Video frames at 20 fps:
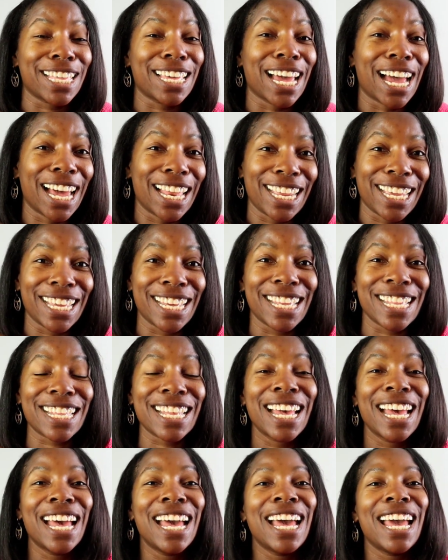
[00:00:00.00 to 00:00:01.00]
Ghanaians,
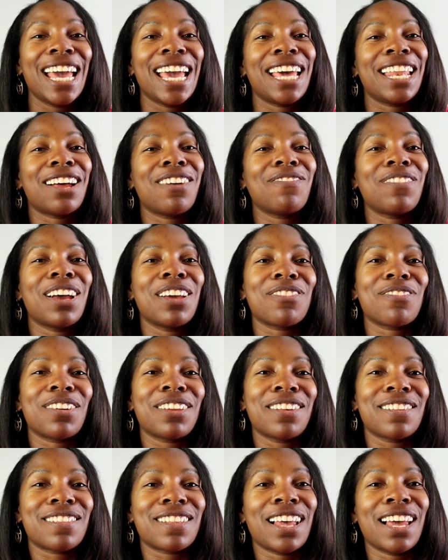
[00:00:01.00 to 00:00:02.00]
and I'm not
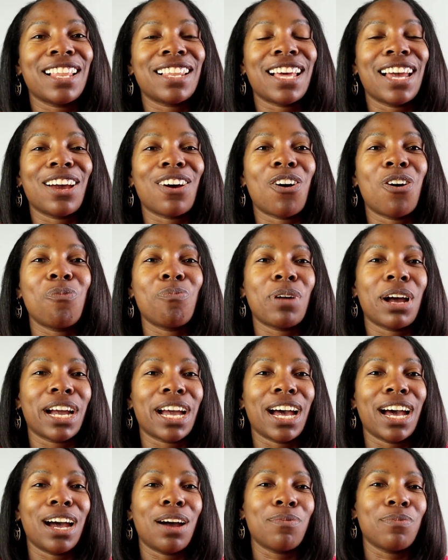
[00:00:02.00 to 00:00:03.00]
trying to say like, oh my
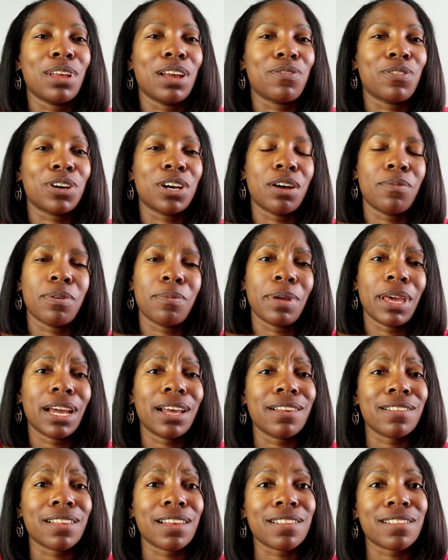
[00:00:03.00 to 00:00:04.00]
God, I'm never coming
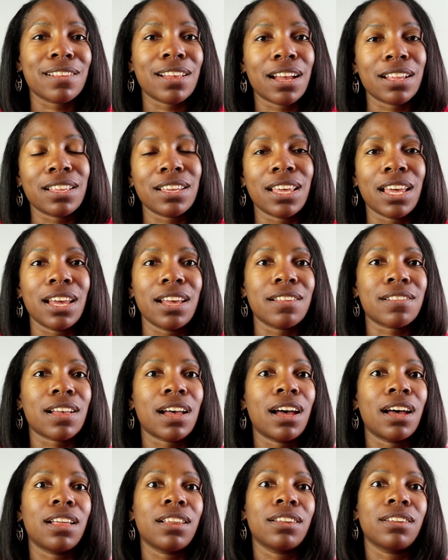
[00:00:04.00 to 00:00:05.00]
back, because that's not the case.
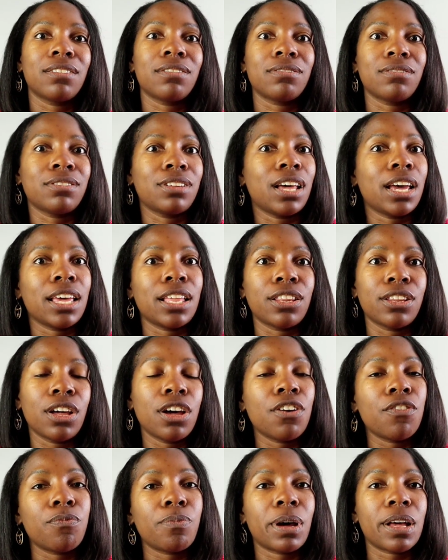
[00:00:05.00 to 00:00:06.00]
I like
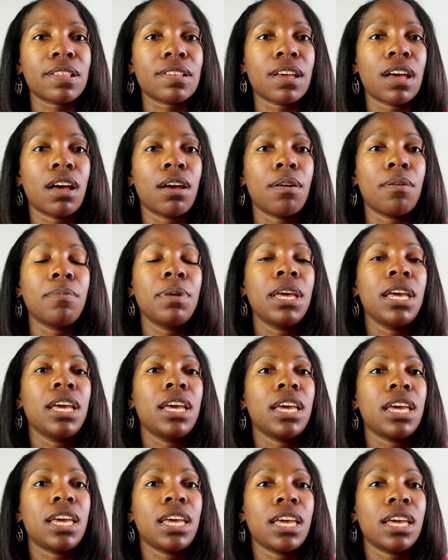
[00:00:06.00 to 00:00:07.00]
love my time
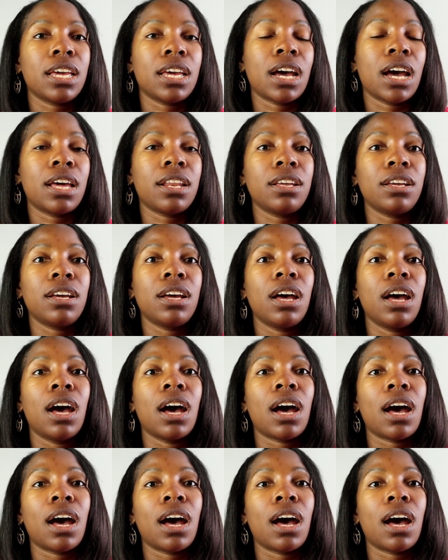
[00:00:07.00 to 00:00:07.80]
in Ghana.